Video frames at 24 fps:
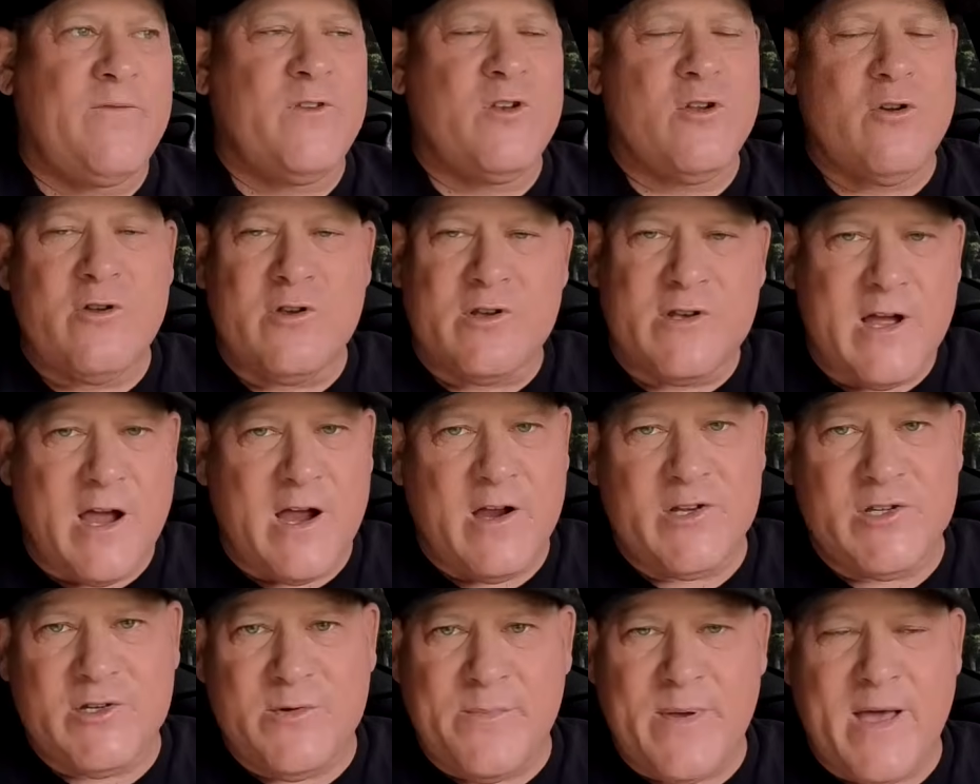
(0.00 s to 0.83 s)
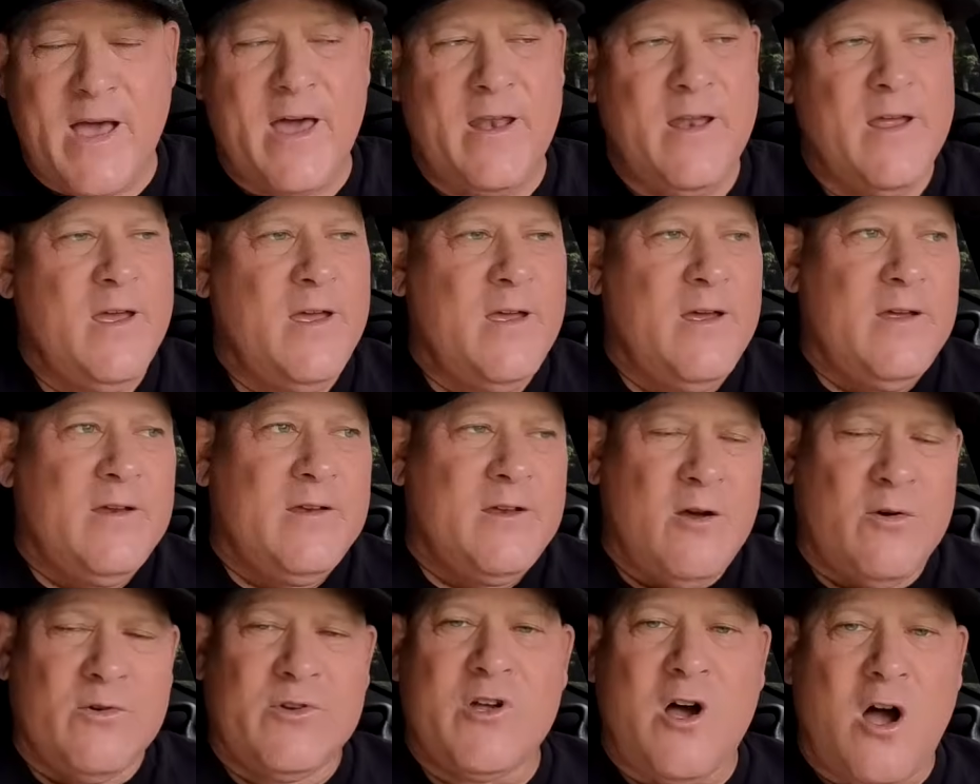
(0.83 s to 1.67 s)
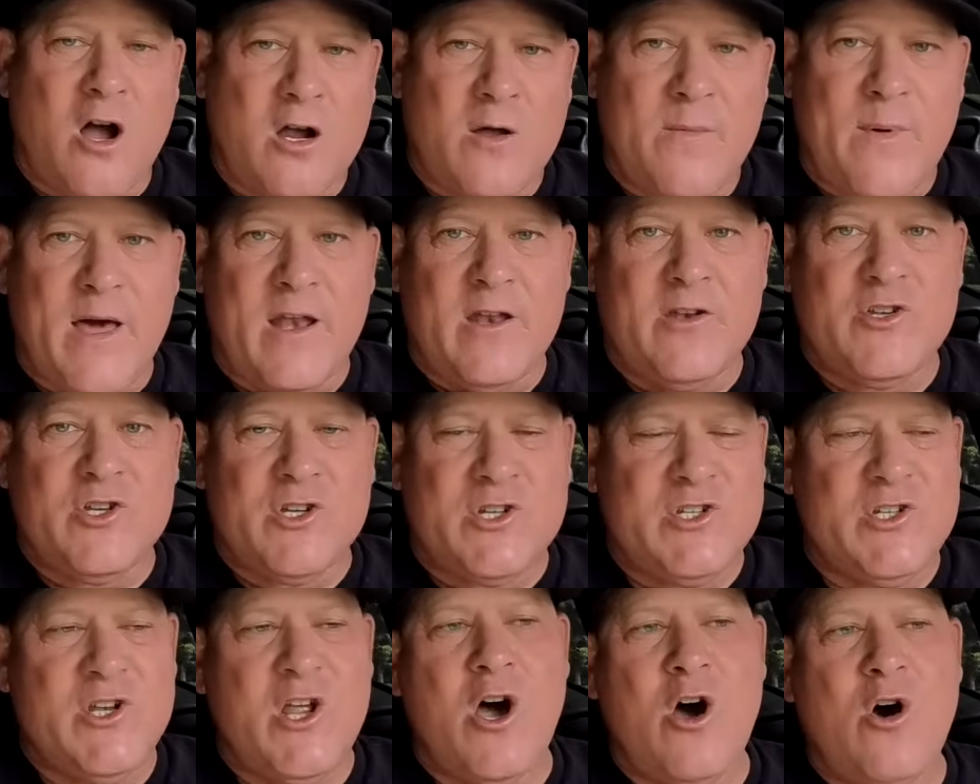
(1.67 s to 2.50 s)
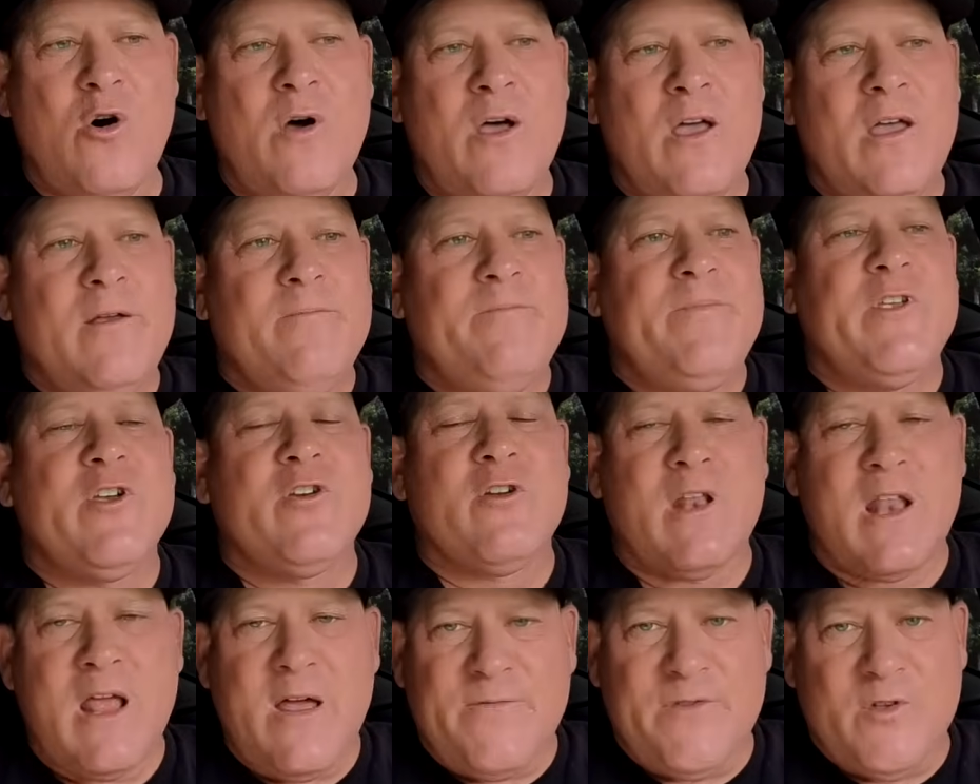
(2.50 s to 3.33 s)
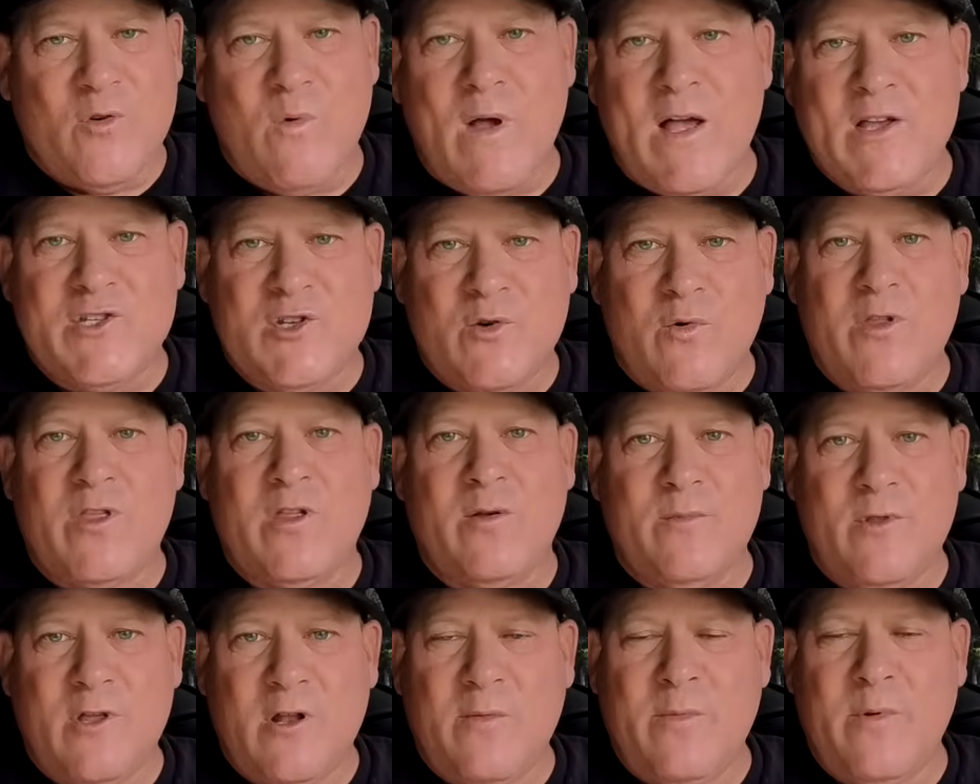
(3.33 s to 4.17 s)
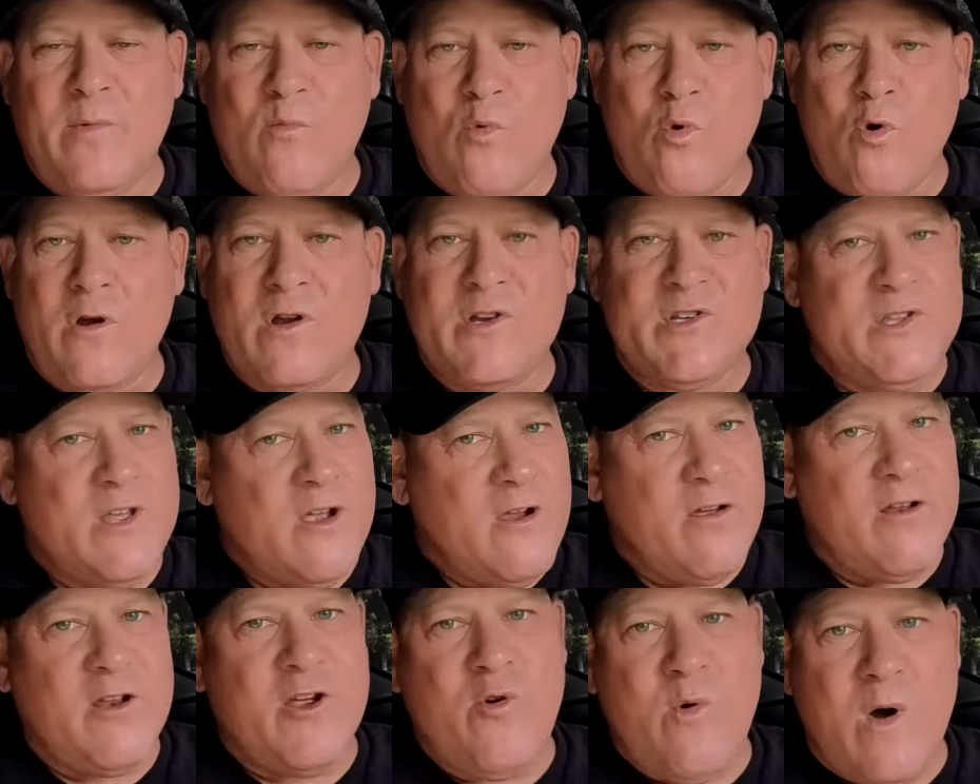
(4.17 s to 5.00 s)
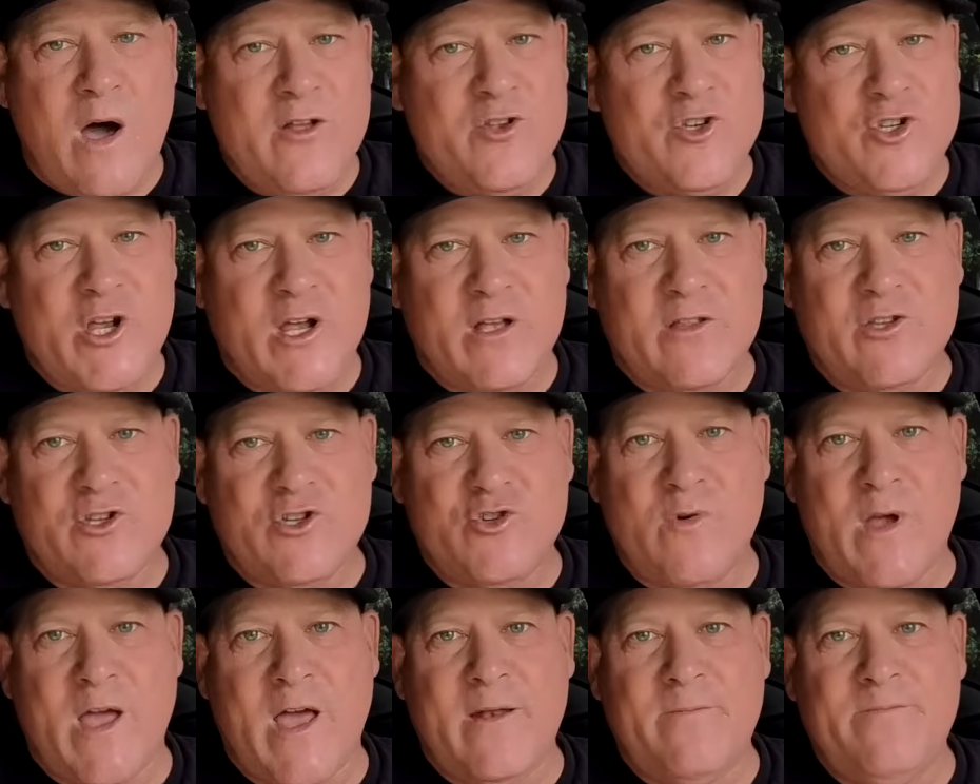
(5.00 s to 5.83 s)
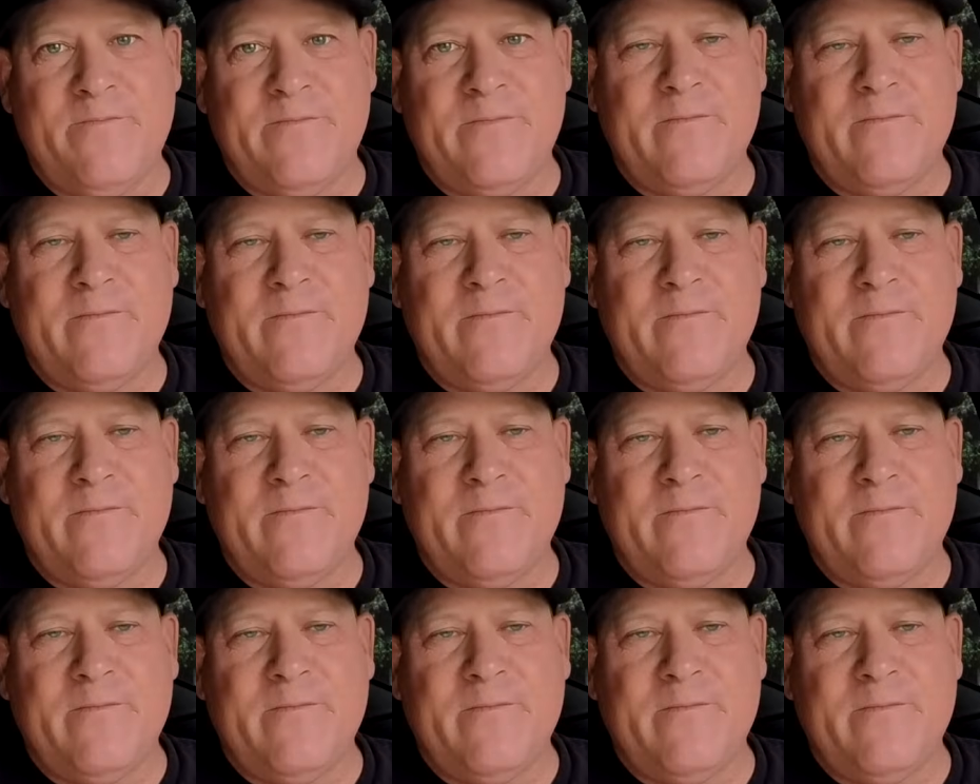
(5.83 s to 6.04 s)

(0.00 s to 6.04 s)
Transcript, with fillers: If you know your tires are bad, don't talk about it. Just know you're going to have to wrestle with them a little bit more because they're going to go out and check the tread.